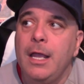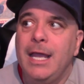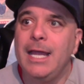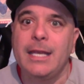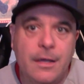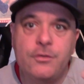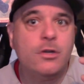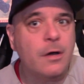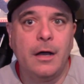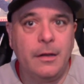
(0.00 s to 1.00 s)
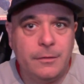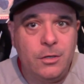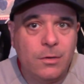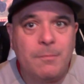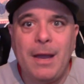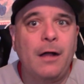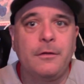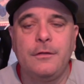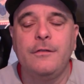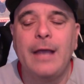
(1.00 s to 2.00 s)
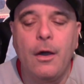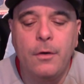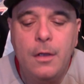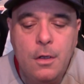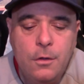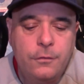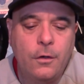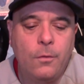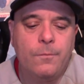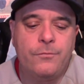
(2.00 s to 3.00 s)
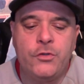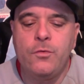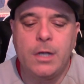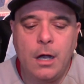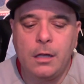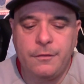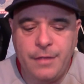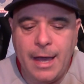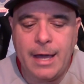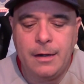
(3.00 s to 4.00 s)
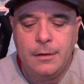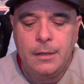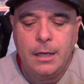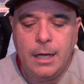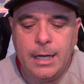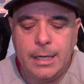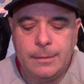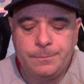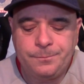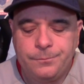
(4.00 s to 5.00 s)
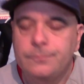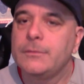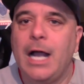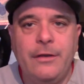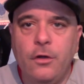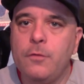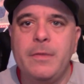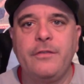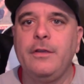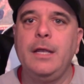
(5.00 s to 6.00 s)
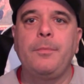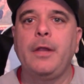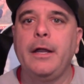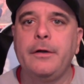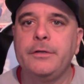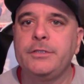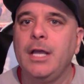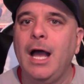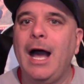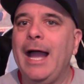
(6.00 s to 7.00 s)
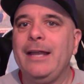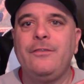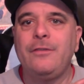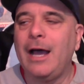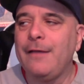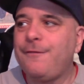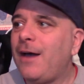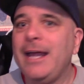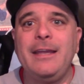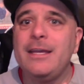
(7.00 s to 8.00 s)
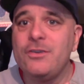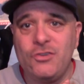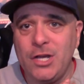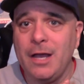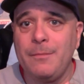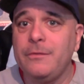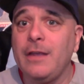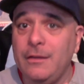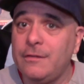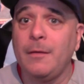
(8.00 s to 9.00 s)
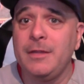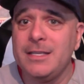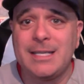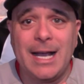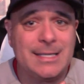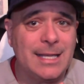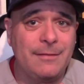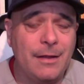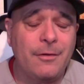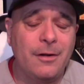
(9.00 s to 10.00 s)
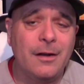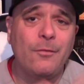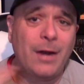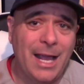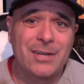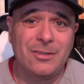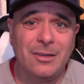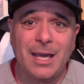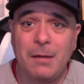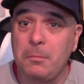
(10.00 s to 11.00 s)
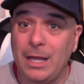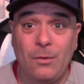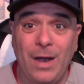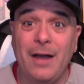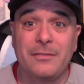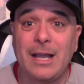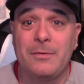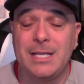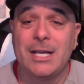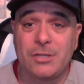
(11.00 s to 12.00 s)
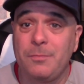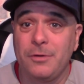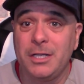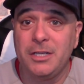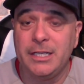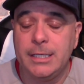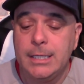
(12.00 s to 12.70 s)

It gives you, you can balance this out. So doing all of that, I don't miss any players. I find hidden gems, and some of these guys that I've never heard of, when I actually look at them, I'm like, wow, this guy was actually pretty good.